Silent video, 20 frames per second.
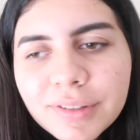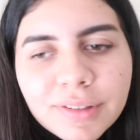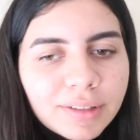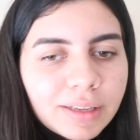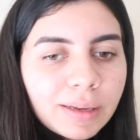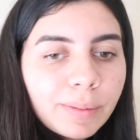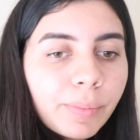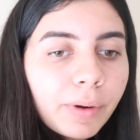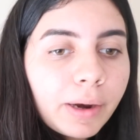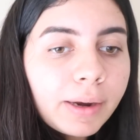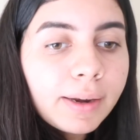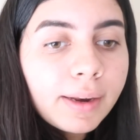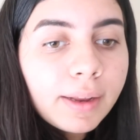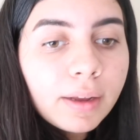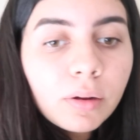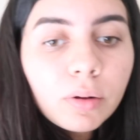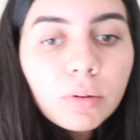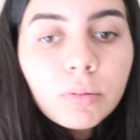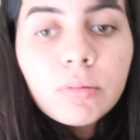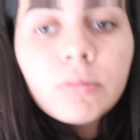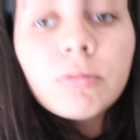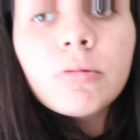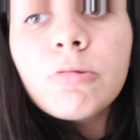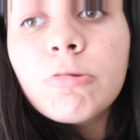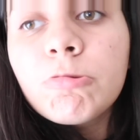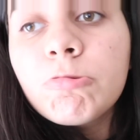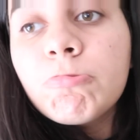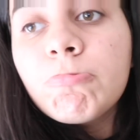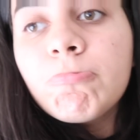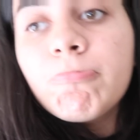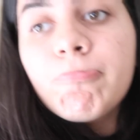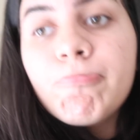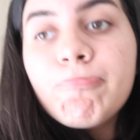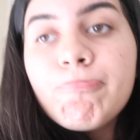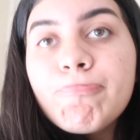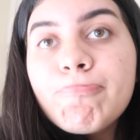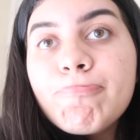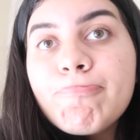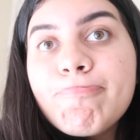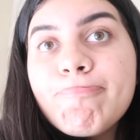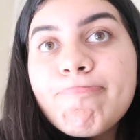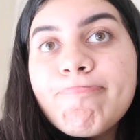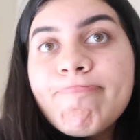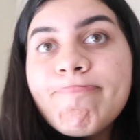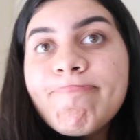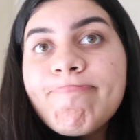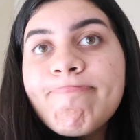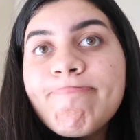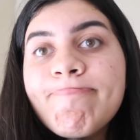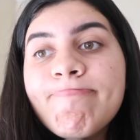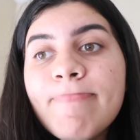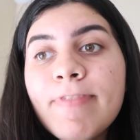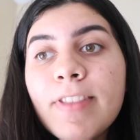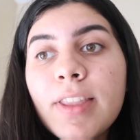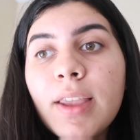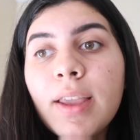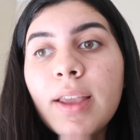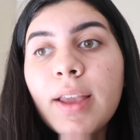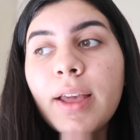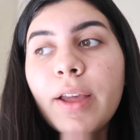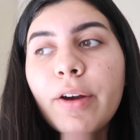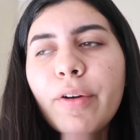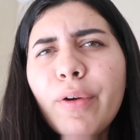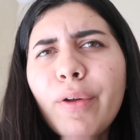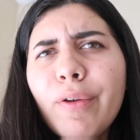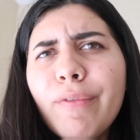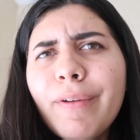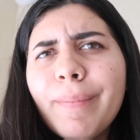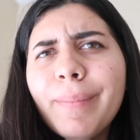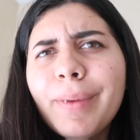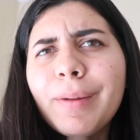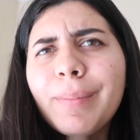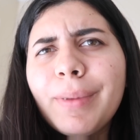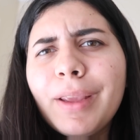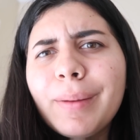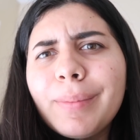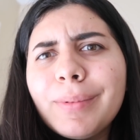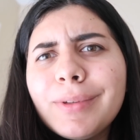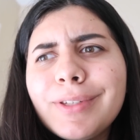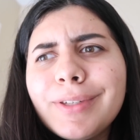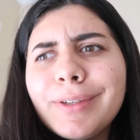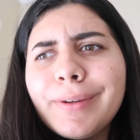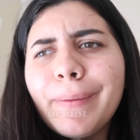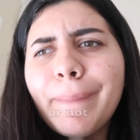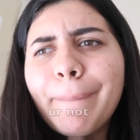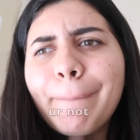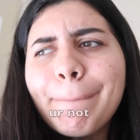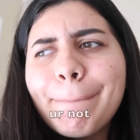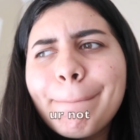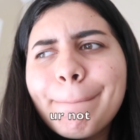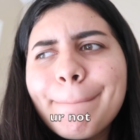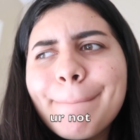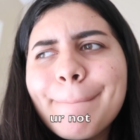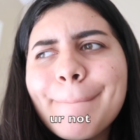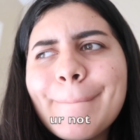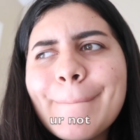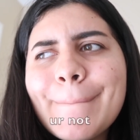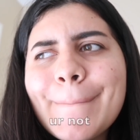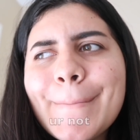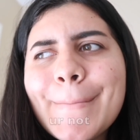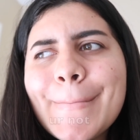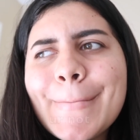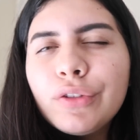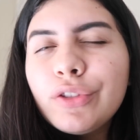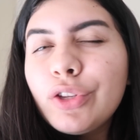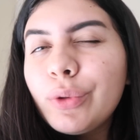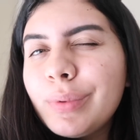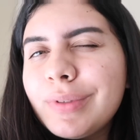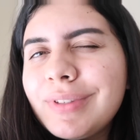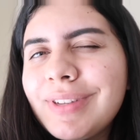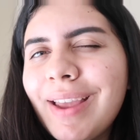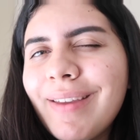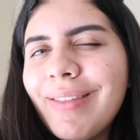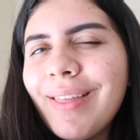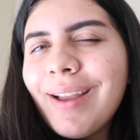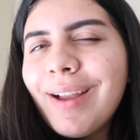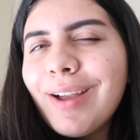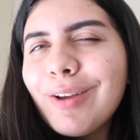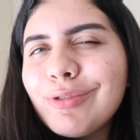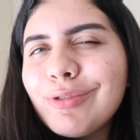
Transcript: asleep right now, I don't know if I'm gonna be able to. So we'll see how that